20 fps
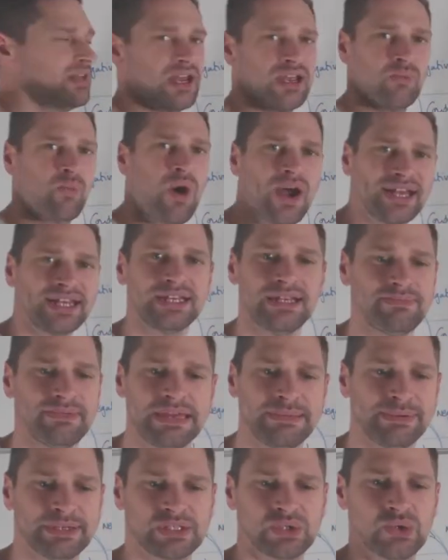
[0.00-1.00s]
Like, why did he
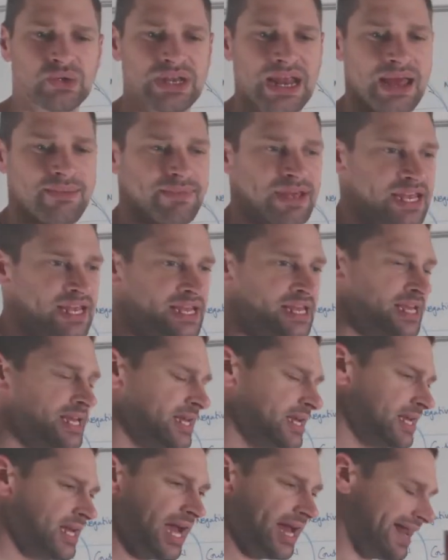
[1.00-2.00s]
beat his horn at me?
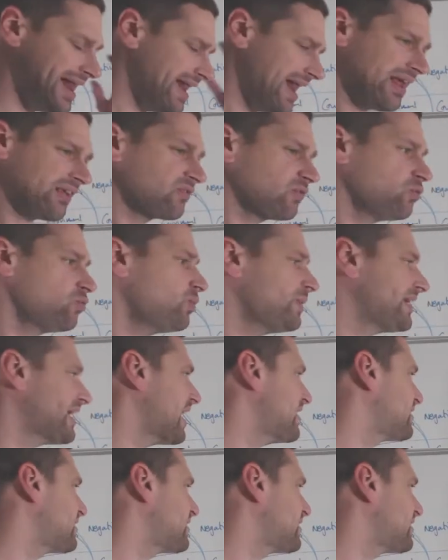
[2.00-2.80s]
And then that's all we